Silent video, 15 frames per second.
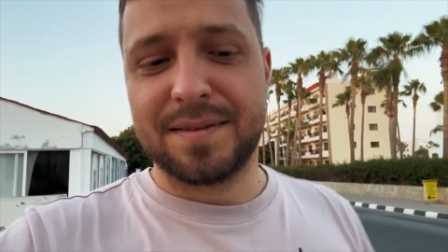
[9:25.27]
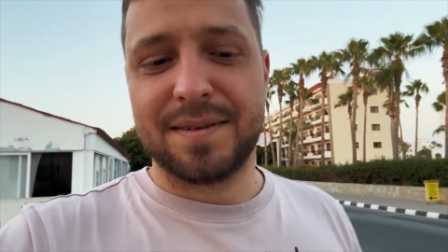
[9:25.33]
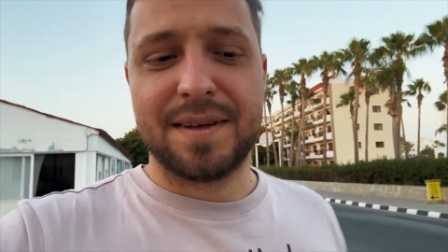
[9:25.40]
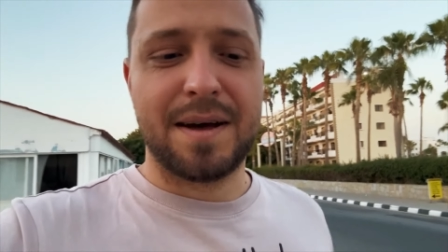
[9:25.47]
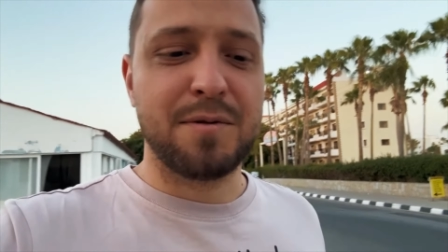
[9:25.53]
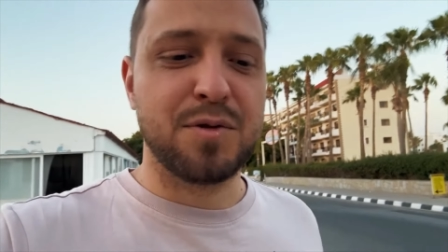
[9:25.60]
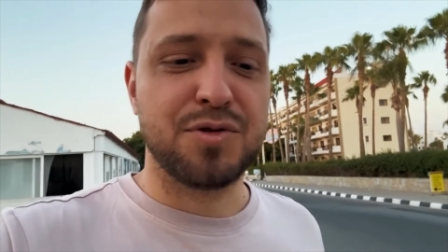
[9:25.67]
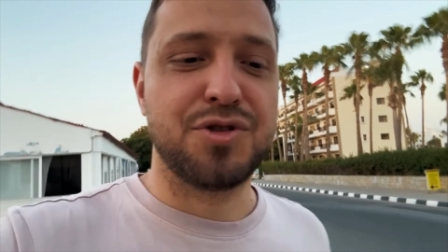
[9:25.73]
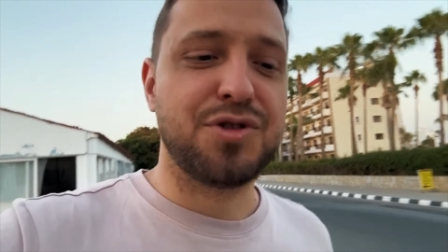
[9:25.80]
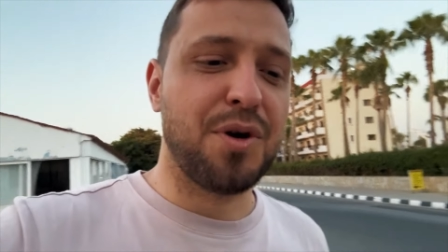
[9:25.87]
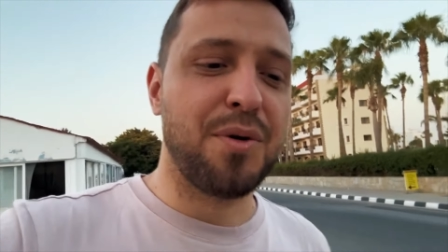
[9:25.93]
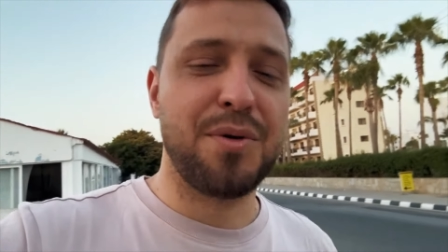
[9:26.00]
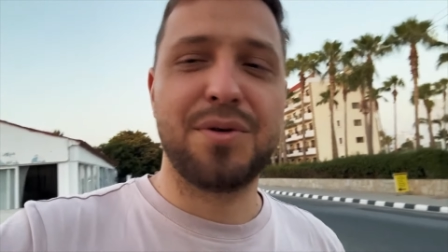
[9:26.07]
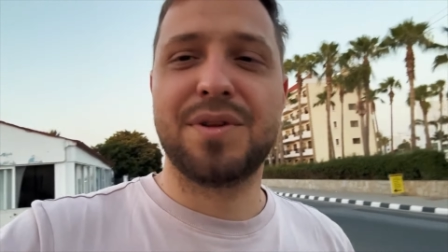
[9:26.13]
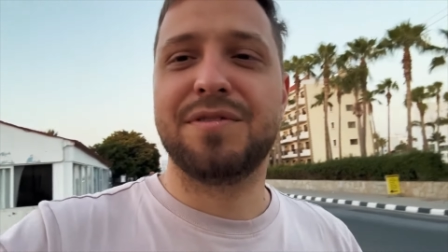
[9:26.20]
I will show
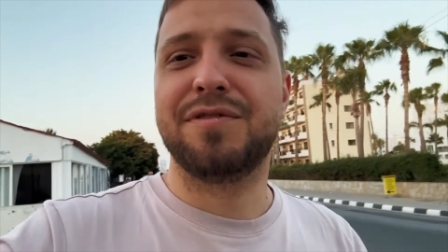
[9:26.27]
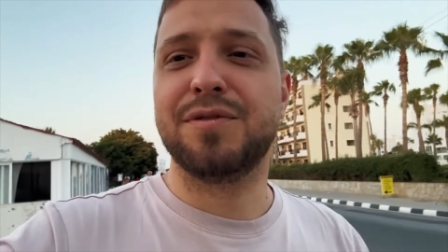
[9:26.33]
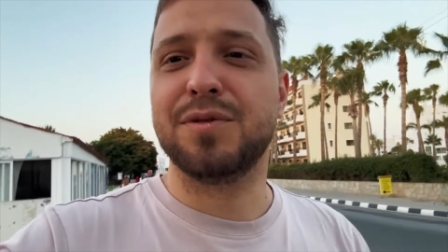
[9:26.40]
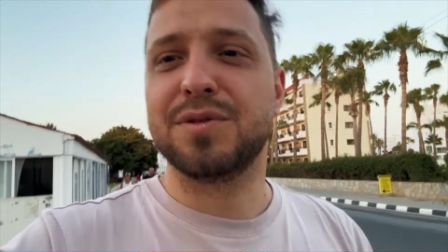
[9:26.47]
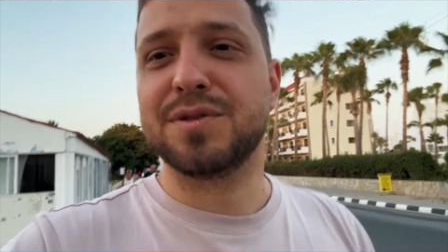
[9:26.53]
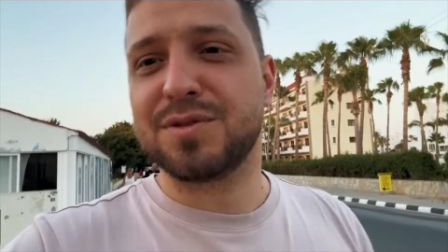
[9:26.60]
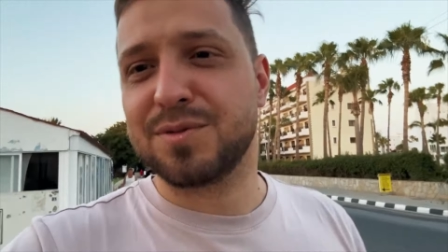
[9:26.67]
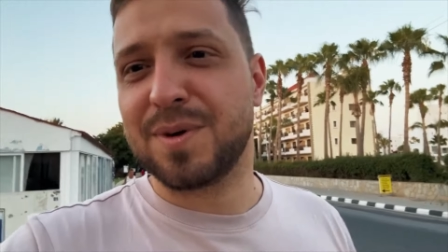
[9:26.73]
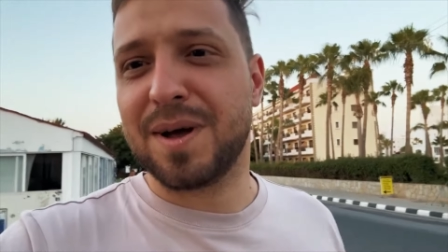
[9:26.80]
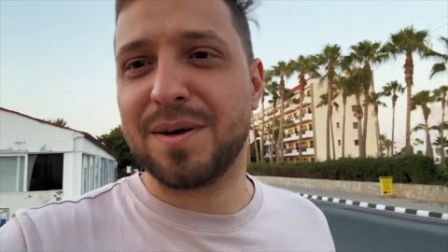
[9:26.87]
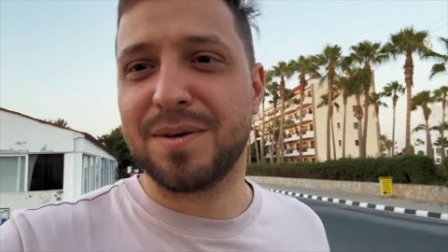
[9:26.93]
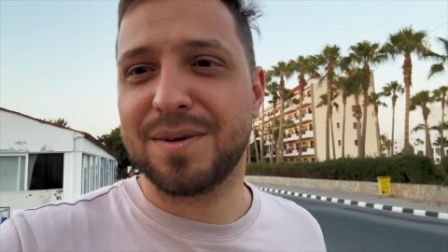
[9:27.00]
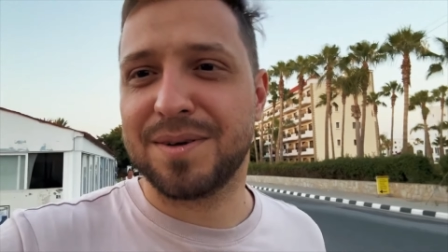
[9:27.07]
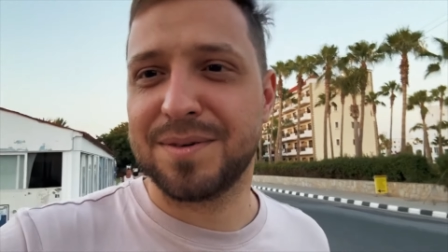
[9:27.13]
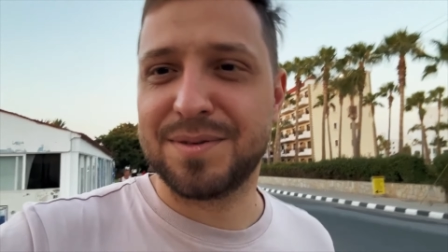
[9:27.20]
you the food as well,
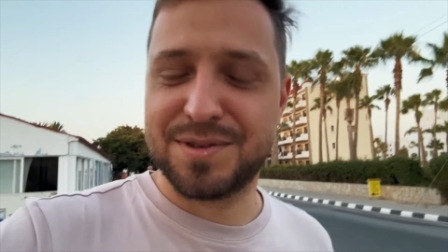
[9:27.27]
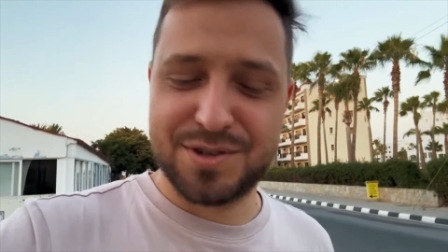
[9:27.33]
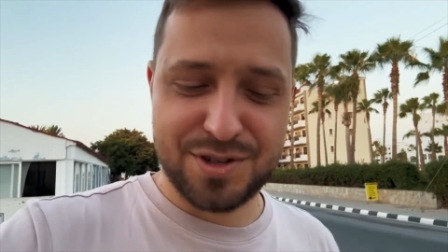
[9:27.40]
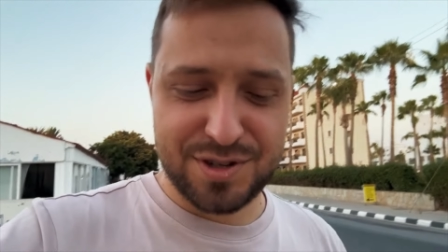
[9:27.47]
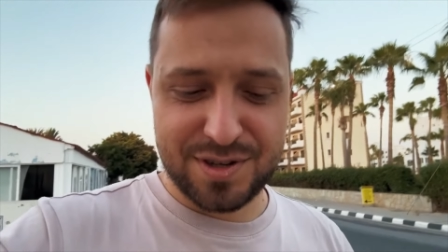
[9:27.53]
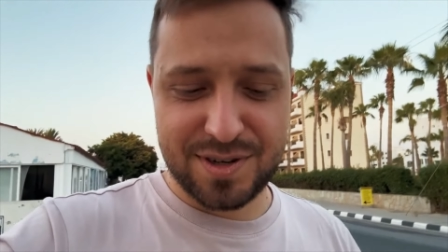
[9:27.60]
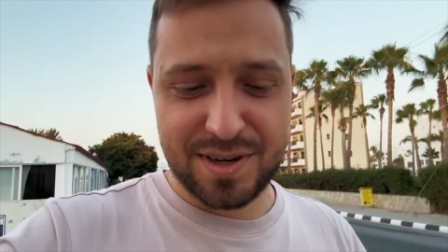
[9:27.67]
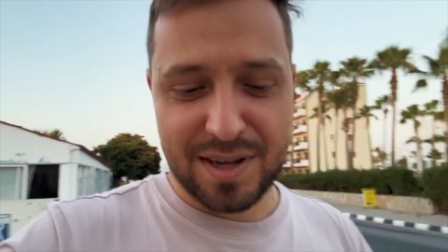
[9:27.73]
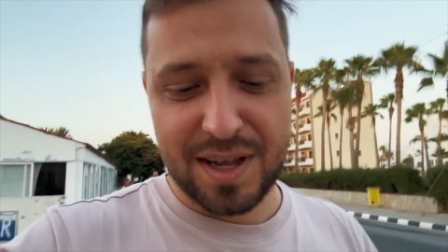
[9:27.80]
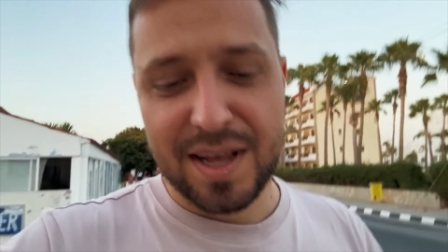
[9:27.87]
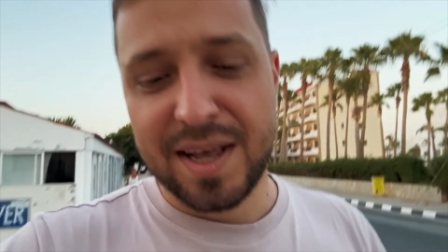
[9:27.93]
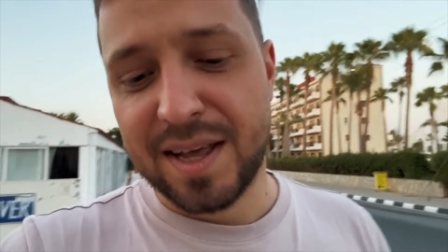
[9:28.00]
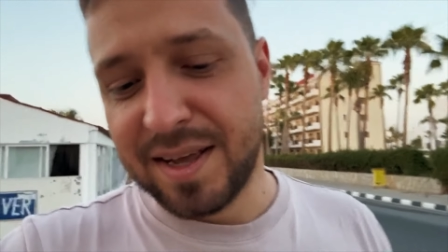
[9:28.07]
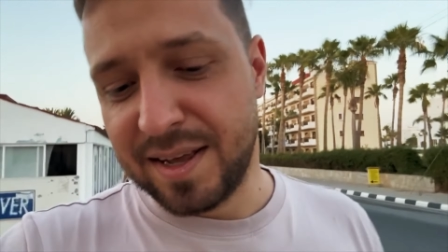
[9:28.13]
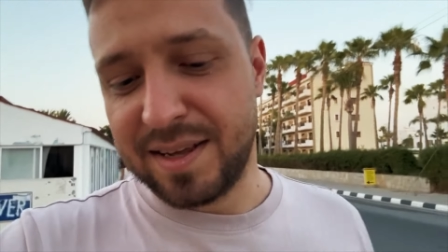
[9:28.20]
which
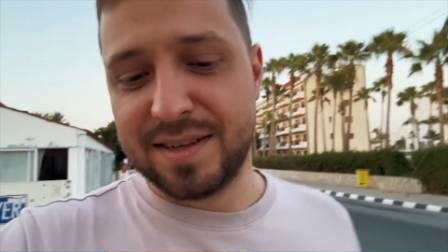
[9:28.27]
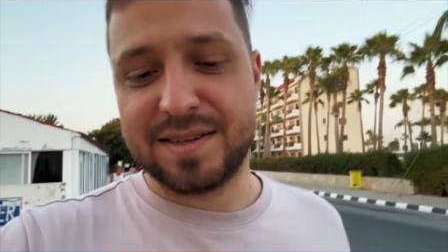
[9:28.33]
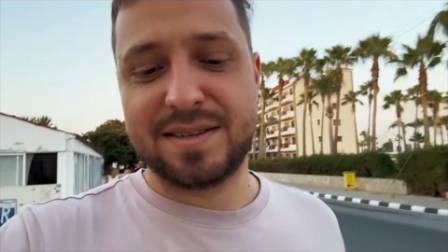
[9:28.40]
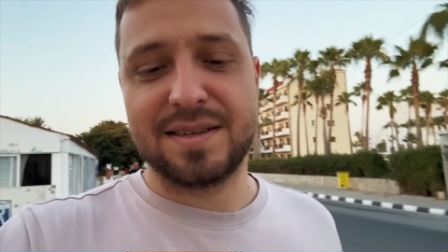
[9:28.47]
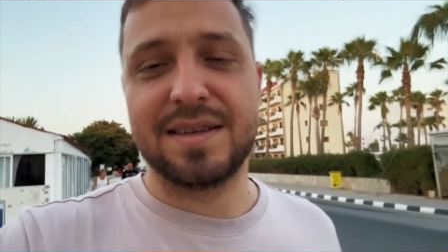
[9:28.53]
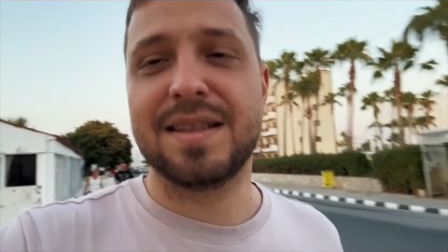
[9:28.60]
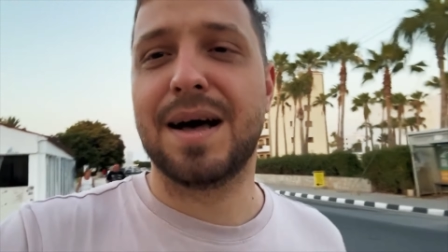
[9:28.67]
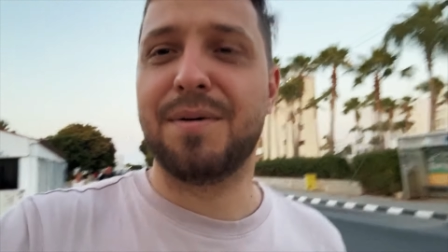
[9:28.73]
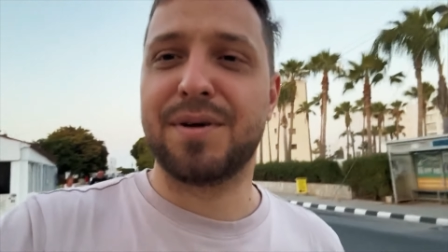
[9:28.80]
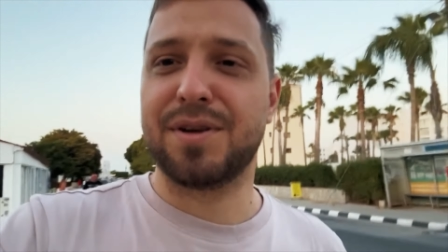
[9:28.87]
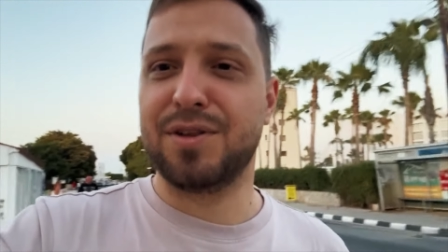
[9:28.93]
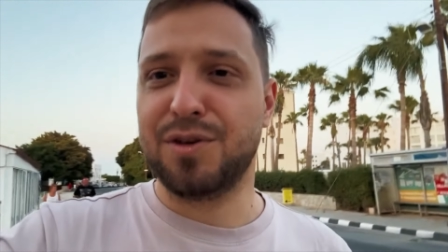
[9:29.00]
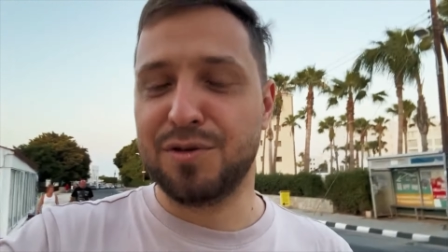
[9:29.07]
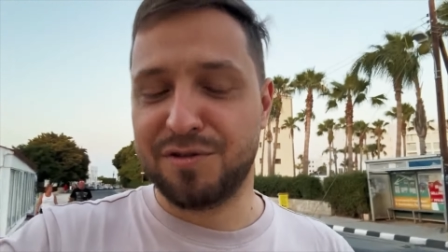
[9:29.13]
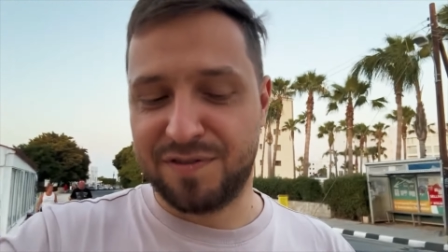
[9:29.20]
is in our
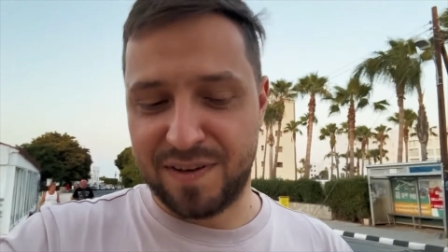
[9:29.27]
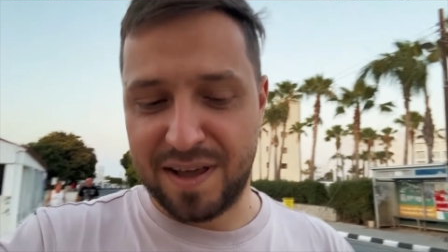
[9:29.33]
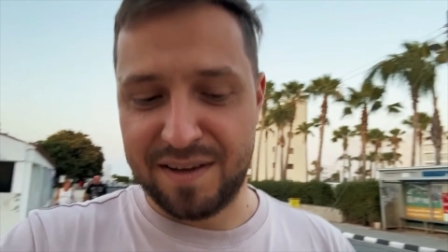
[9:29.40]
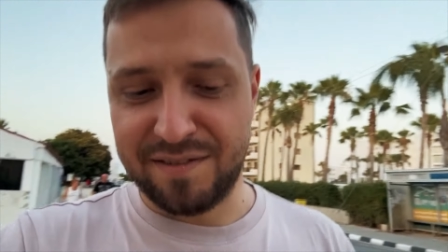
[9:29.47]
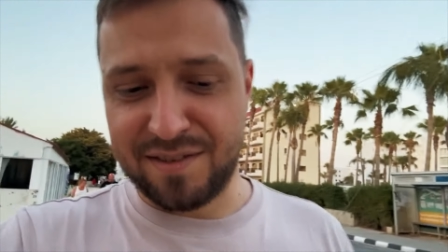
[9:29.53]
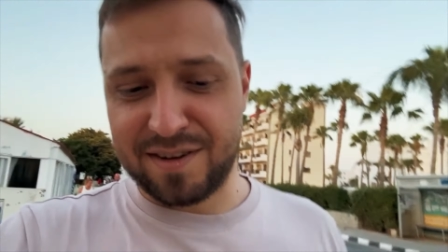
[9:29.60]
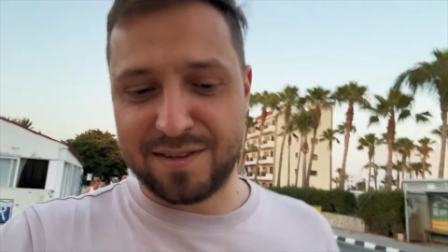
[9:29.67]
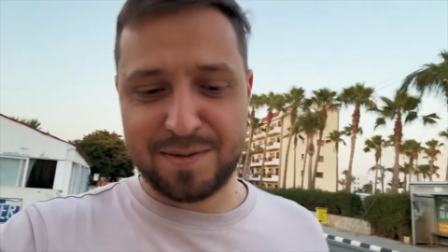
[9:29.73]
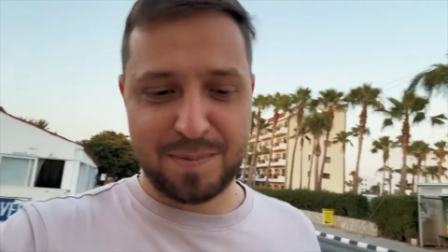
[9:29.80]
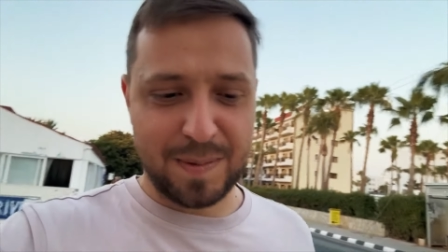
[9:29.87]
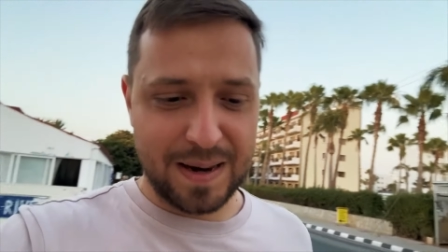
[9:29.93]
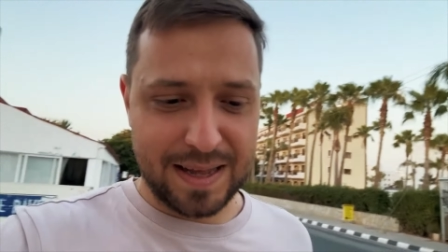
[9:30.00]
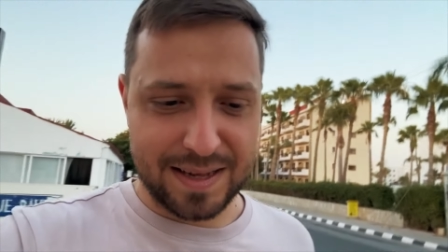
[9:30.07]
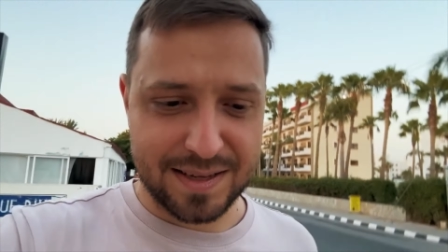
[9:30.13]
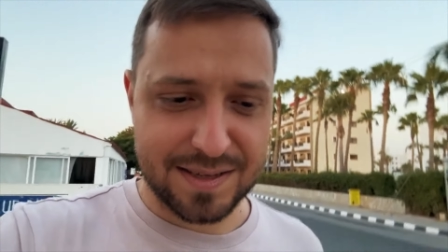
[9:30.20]
new favorite
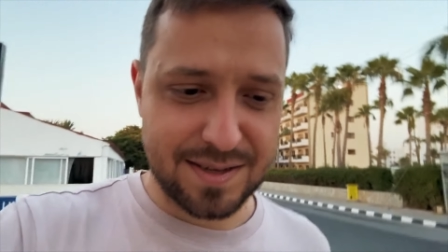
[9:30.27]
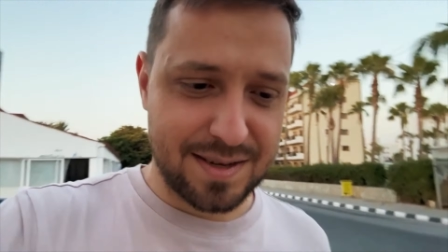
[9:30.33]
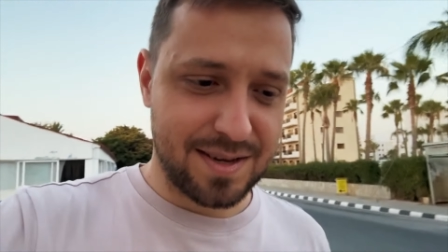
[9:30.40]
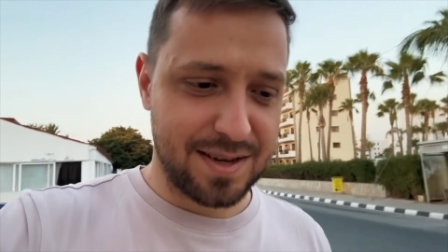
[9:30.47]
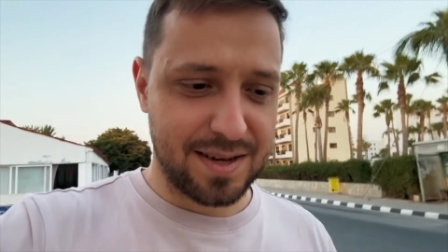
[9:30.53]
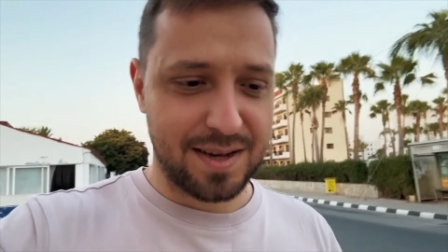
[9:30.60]
place.